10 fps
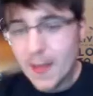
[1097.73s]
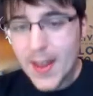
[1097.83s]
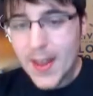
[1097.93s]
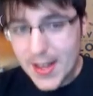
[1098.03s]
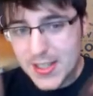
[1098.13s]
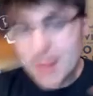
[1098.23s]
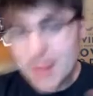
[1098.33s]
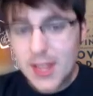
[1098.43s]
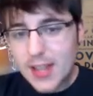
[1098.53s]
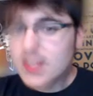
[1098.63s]
It seems
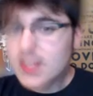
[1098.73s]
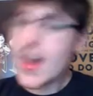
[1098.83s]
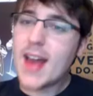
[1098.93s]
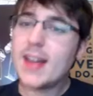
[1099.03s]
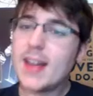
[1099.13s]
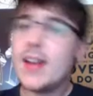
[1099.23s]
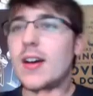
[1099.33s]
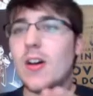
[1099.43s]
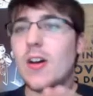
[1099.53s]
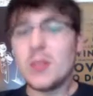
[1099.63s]
like it's that,
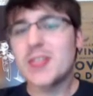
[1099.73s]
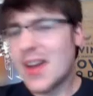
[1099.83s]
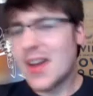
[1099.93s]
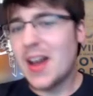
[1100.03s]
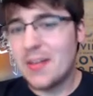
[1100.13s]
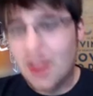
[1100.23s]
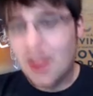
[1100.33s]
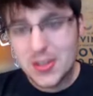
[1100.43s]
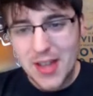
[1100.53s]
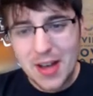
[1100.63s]
almost that kind of art
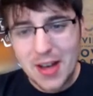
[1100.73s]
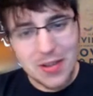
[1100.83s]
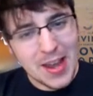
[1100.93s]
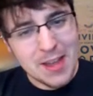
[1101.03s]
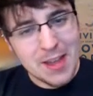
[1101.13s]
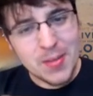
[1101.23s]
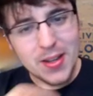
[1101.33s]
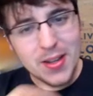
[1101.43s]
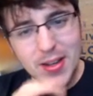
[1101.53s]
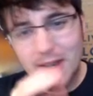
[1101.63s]
style game,
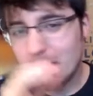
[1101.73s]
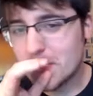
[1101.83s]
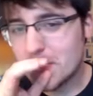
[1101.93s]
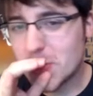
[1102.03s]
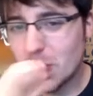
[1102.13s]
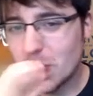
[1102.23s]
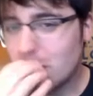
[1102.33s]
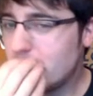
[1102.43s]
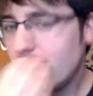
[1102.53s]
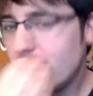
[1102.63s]
sort of.